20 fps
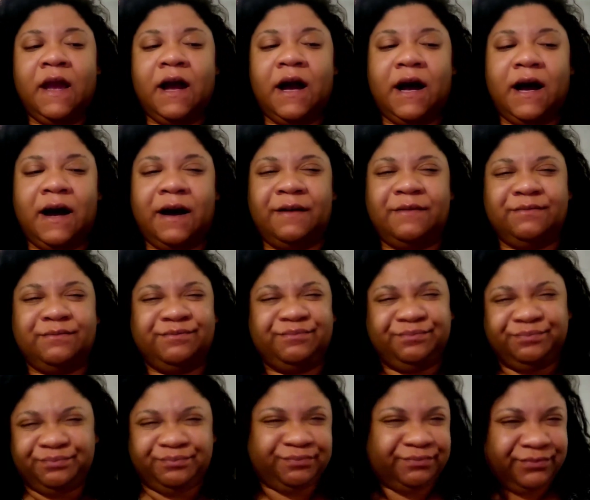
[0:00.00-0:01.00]
Um,
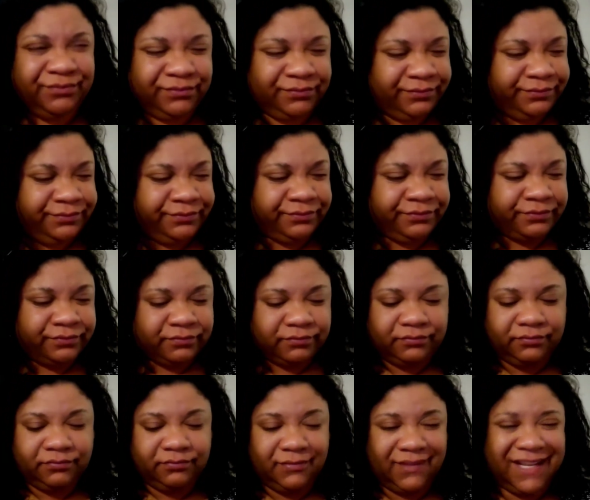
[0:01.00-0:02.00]

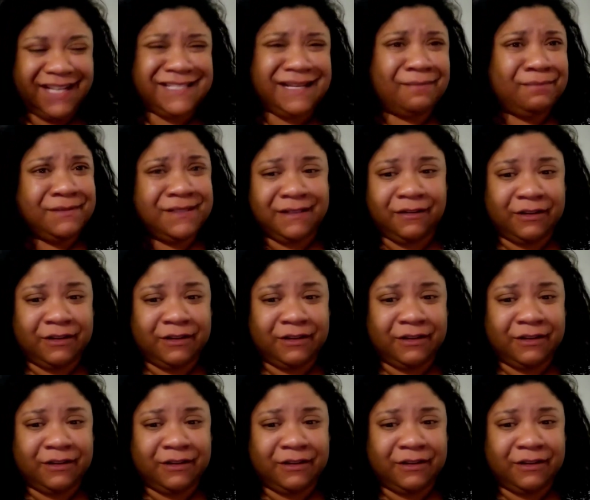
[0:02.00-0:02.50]
because I'm